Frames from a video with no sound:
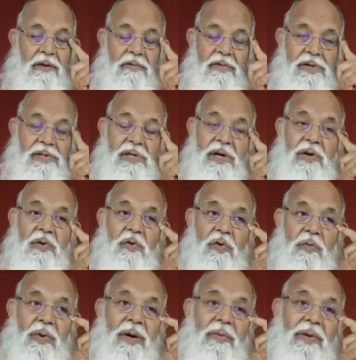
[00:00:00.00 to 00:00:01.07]
We said,
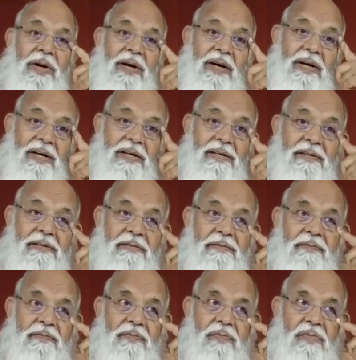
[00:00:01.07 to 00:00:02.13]
No, Baba.
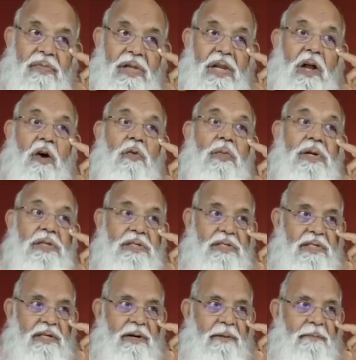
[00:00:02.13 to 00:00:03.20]
Then how
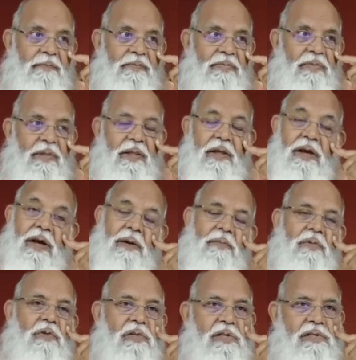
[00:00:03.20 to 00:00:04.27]
much?
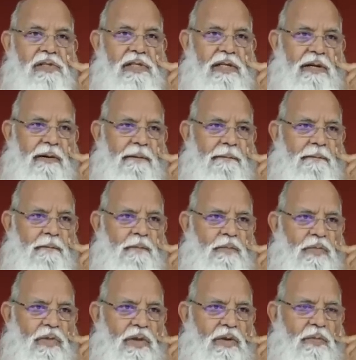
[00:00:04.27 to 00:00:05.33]
Come to the sea.
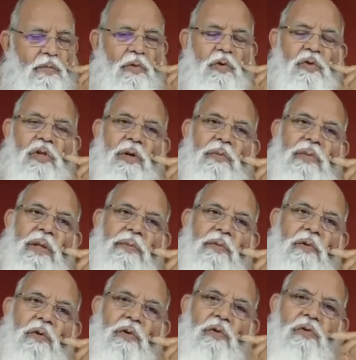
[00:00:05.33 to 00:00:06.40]
Both of them
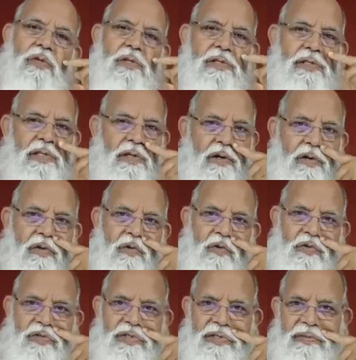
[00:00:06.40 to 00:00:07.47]
go to the sea or the
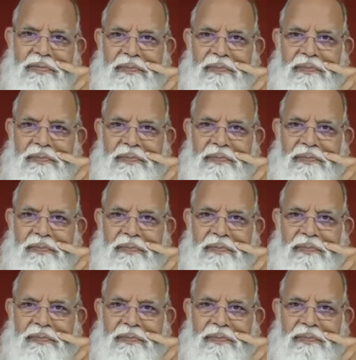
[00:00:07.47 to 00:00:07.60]
ocean.